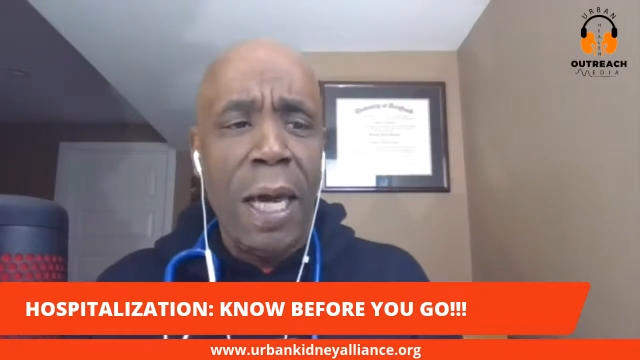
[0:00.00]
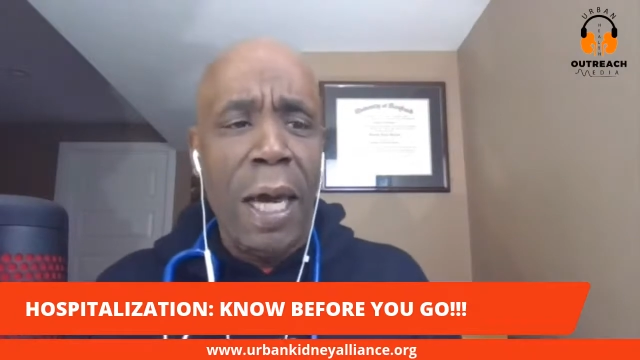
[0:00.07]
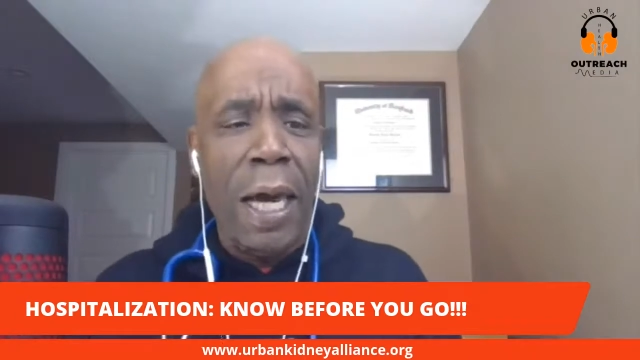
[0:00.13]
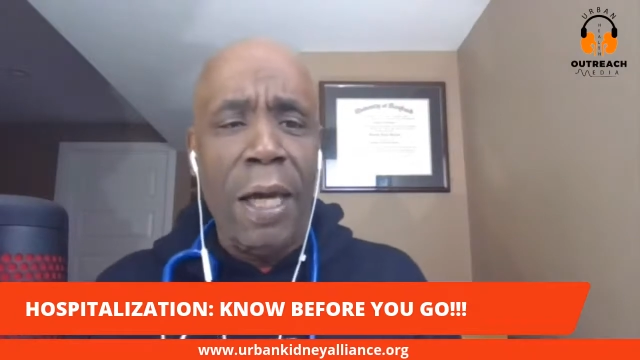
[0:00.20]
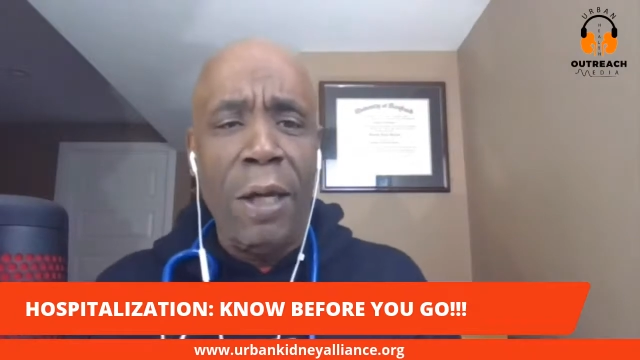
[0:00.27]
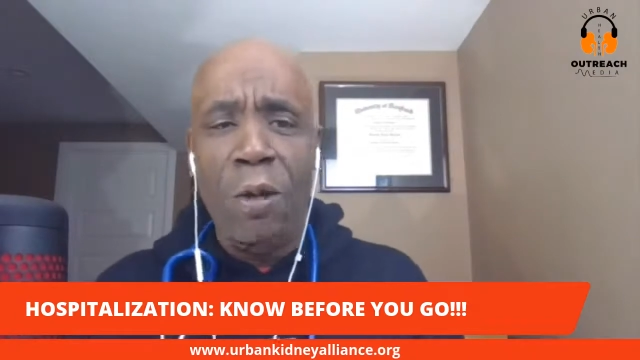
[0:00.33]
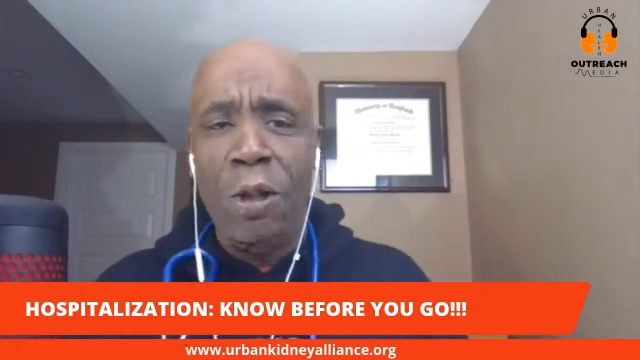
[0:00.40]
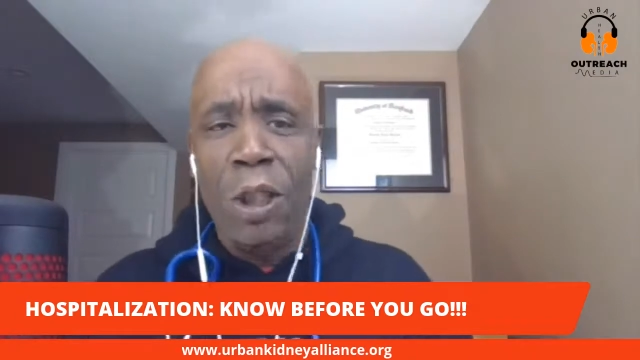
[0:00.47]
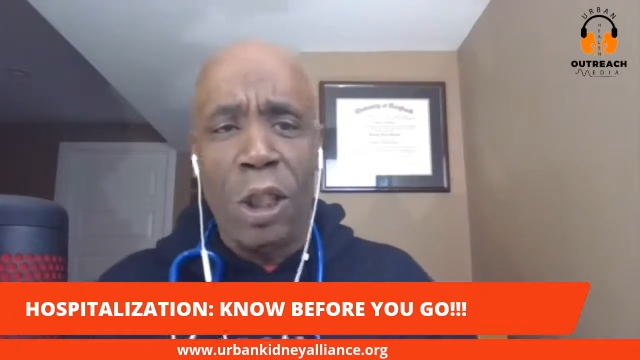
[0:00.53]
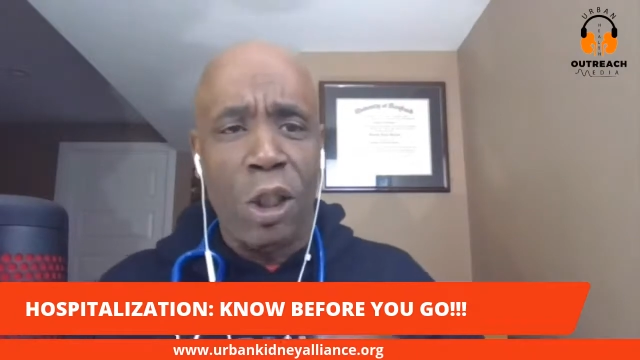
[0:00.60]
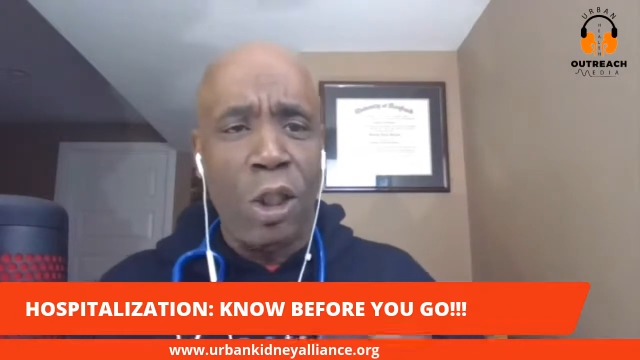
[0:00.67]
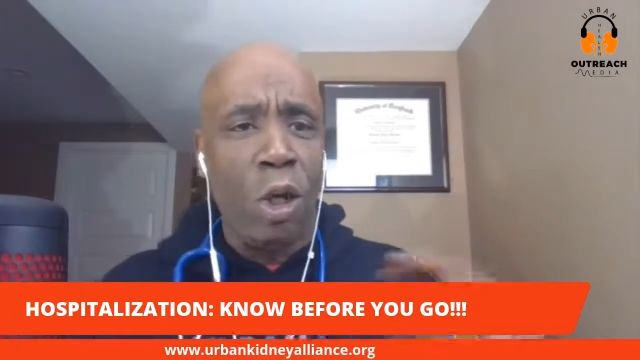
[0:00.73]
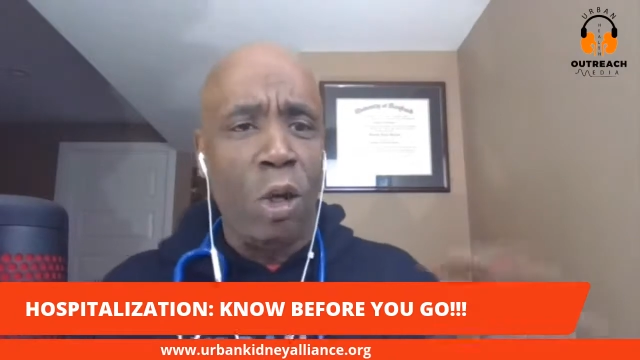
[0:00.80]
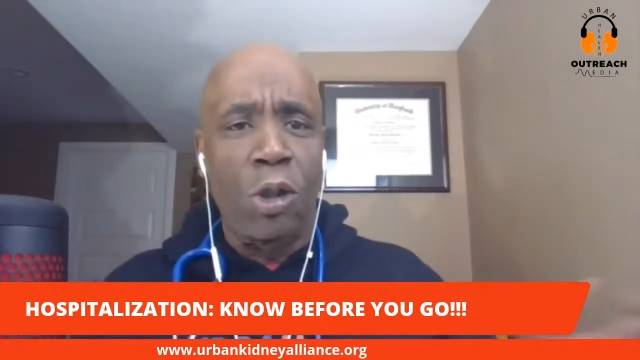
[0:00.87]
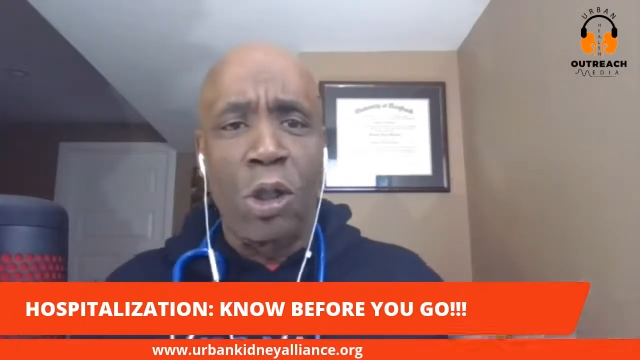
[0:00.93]
and you
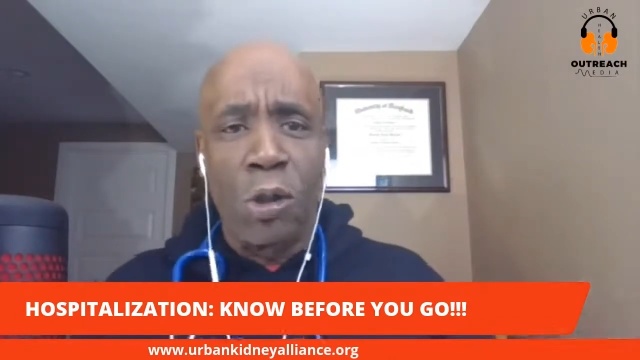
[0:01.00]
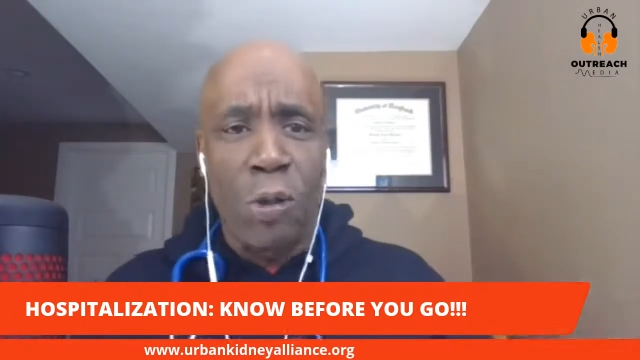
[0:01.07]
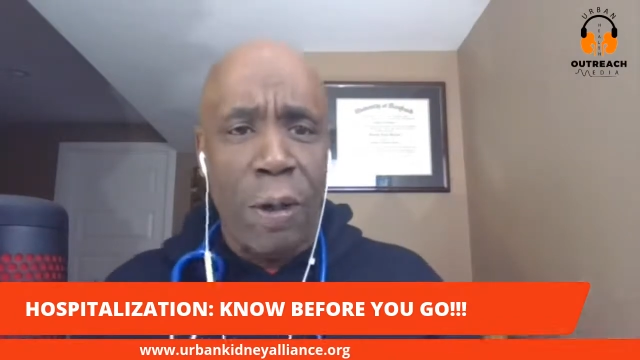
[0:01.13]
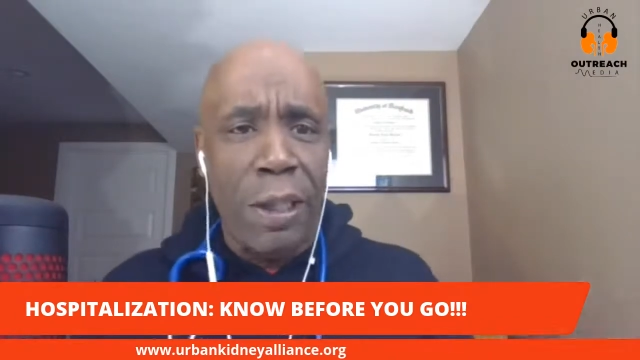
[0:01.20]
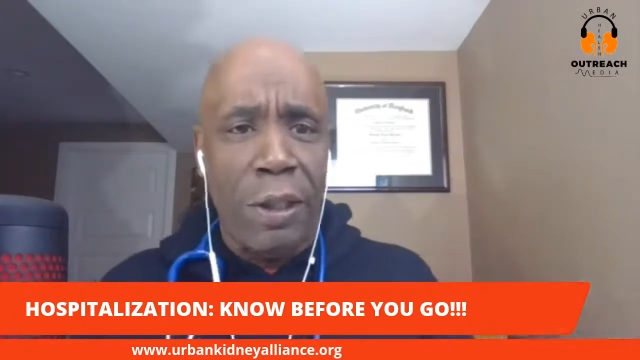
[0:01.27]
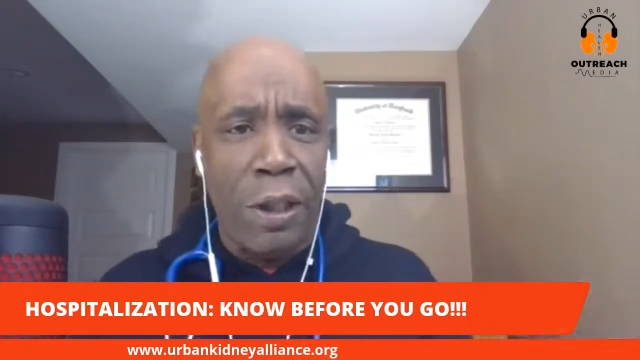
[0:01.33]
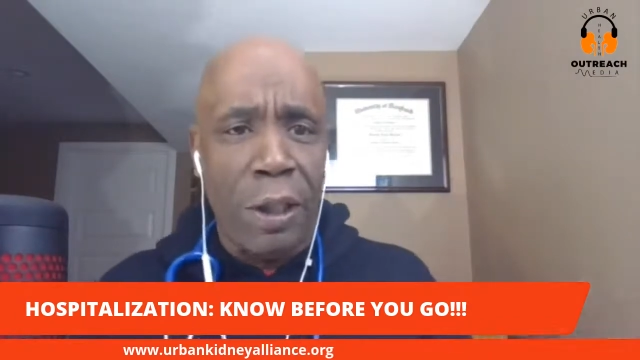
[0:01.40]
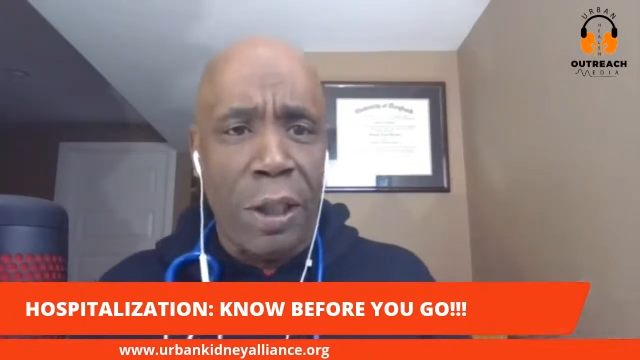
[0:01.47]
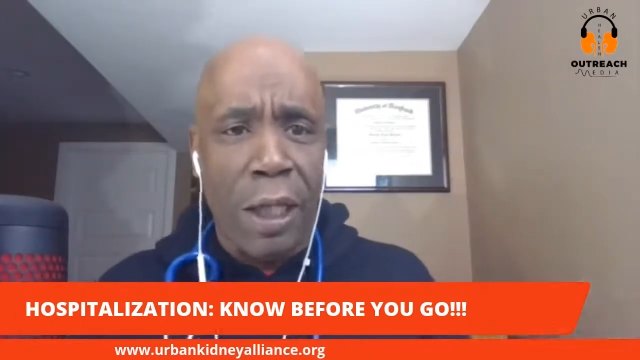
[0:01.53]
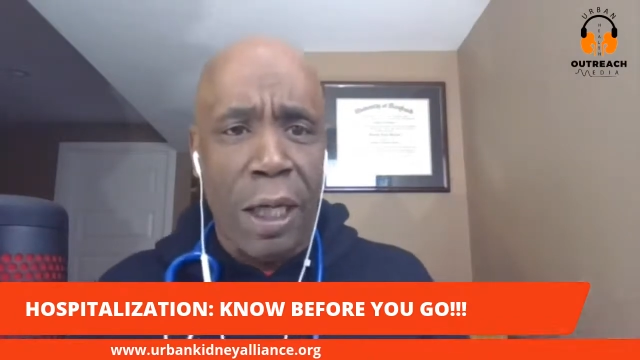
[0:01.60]
just go straight to